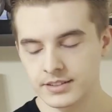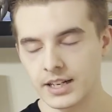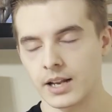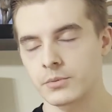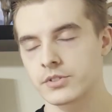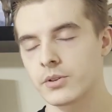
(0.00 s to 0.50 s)
I
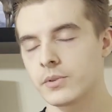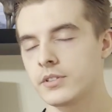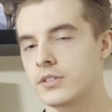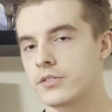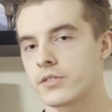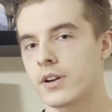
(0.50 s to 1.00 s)
was going
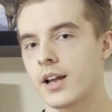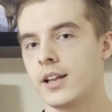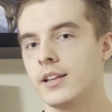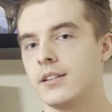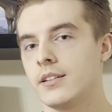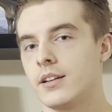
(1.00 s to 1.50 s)
to try
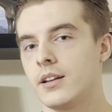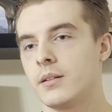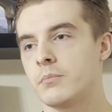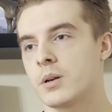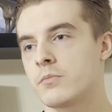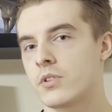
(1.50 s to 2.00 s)

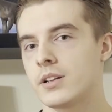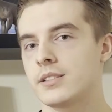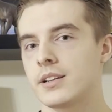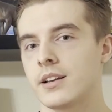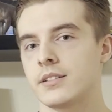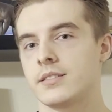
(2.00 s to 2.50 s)

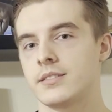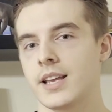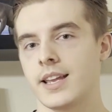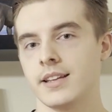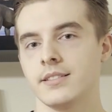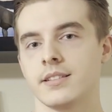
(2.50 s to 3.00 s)
memorizing how to say
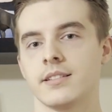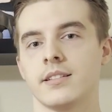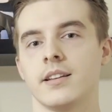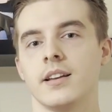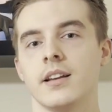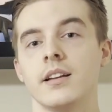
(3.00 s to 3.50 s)
it
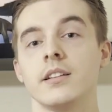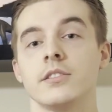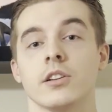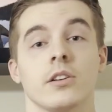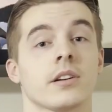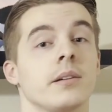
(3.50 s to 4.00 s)
to look